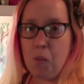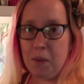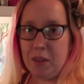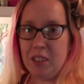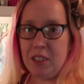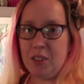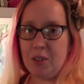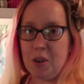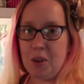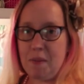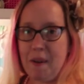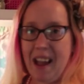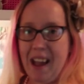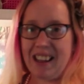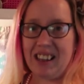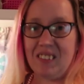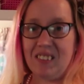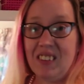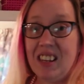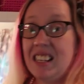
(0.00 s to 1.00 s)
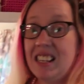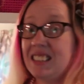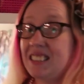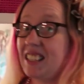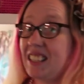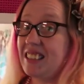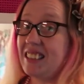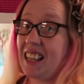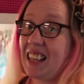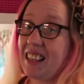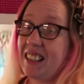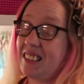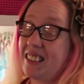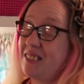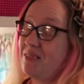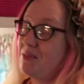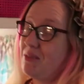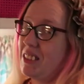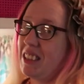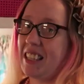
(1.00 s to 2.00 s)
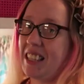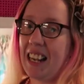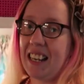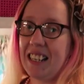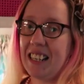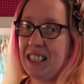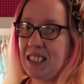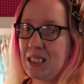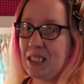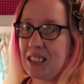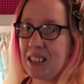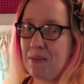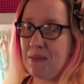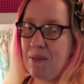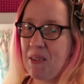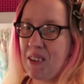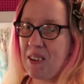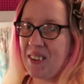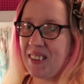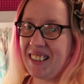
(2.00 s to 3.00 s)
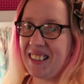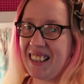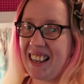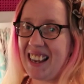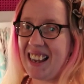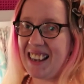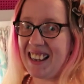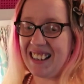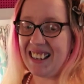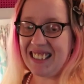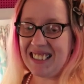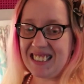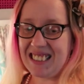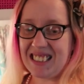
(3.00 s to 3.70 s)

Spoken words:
Open the door back up. The lighting's important, guys.